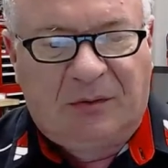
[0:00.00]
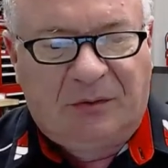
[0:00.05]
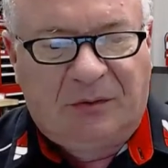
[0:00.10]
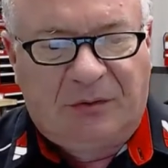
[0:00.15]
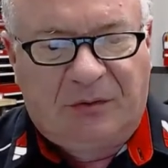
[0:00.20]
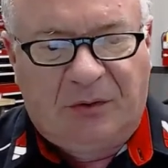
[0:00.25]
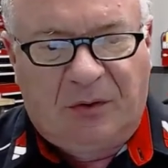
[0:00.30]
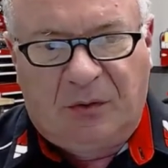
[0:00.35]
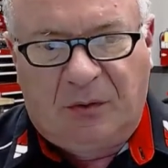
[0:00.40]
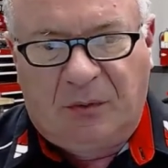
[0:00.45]

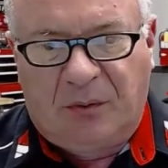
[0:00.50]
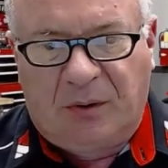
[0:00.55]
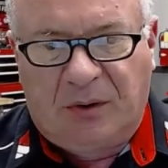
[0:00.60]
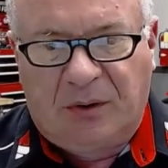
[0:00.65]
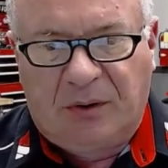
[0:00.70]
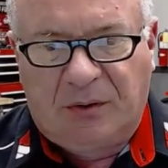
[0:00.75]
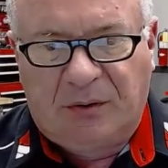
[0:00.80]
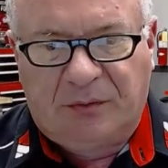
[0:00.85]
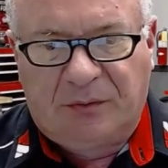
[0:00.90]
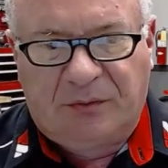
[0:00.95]
So
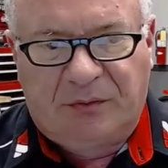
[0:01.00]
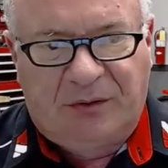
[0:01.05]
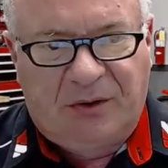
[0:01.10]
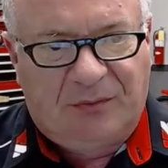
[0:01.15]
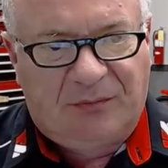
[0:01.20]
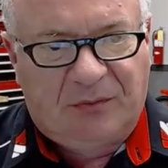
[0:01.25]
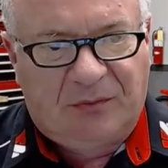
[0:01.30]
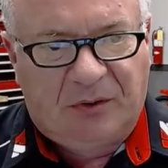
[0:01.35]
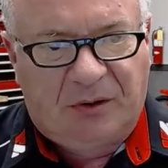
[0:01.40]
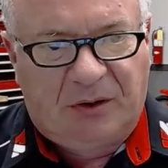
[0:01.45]

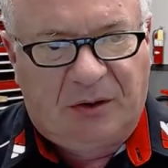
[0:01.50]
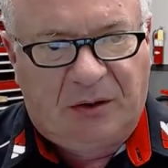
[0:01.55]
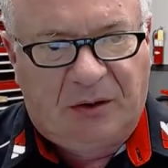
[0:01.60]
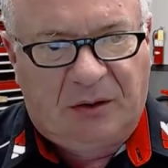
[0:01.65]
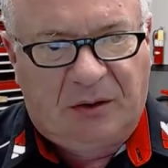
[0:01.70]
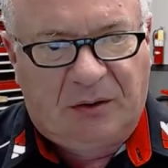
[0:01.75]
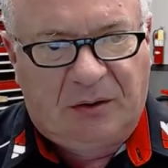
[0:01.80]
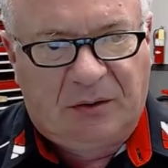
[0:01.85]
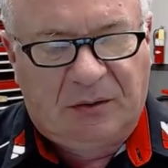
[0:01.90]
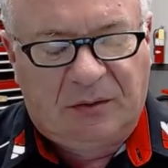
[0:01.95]
definitely,
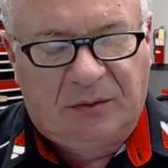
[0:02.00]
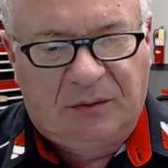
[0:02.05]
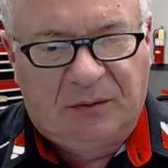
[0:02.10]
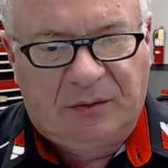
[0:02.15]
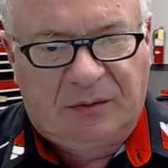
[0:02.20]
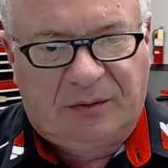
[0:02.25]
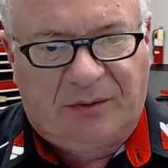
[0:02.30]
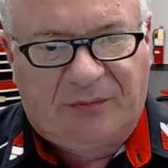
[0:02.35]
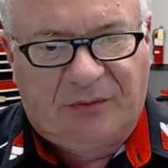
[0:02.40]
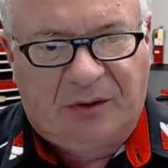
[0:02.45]
uh,
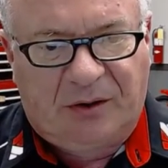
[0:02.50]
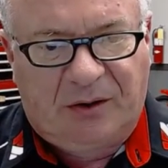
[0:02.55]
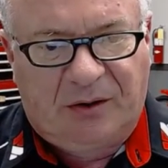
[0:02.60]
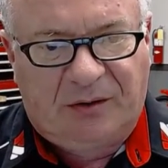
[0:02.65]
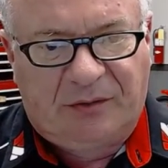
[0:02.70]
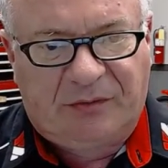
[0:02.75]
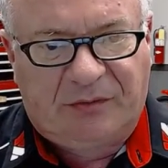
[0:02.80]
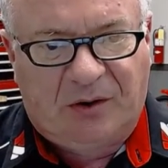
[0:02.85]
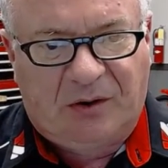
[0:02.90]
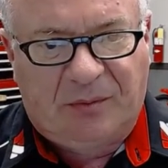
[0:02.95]
definitely hit
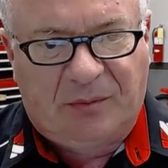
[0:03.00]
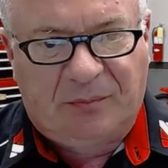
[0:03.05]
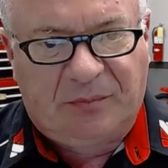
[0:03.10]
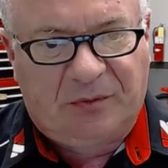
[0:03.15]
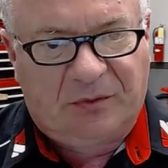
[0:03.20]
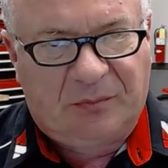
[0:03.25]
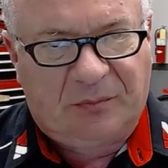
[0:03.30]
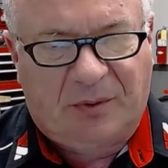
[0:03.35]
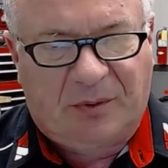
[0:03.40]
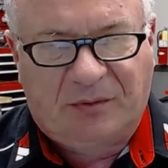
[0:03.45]
us up,
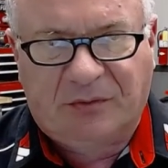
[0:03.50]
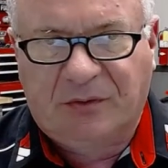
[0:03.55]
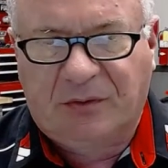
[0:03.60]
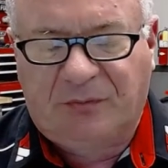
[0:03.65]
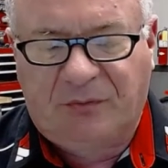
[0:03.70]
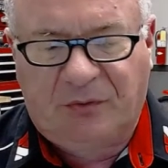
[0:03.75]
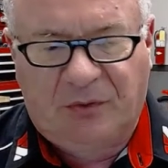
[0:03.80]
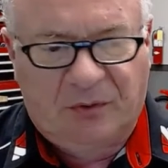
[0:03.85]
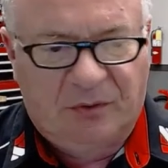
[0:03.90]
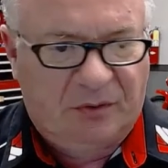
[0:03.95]
especially
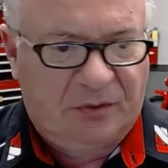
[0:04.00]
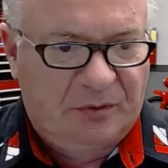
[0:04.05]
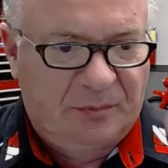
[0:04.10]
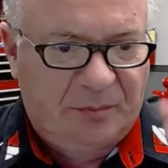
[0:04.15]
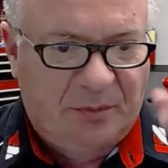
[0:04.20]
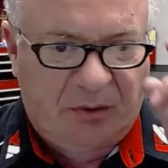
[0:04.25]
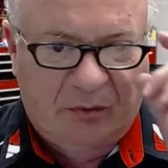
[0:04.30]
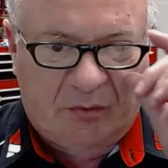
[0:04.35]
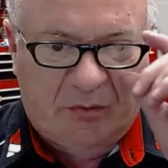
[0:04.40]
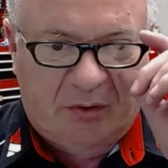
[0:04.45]
if you're in the
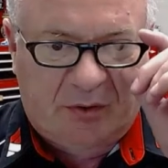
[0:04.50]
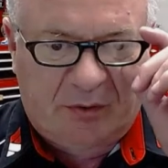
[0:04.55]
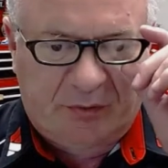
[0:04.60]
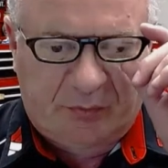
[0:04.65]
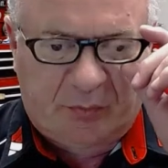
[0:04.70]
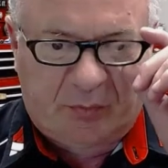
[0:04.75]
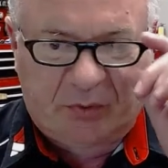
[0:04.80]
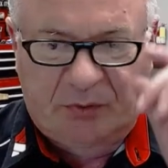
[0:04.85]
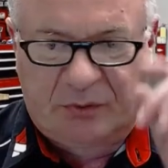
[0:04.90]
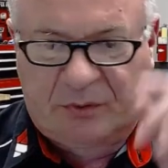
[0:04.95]

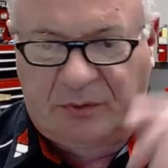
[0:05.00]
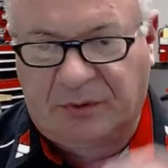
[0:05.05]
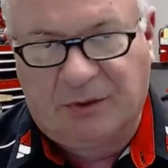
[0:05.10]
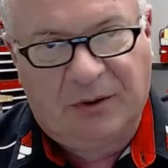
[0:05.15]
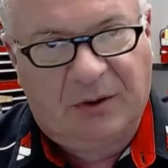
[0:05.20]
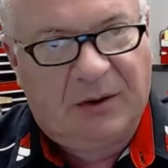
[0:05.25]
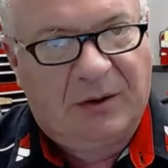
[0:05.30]
motocross world.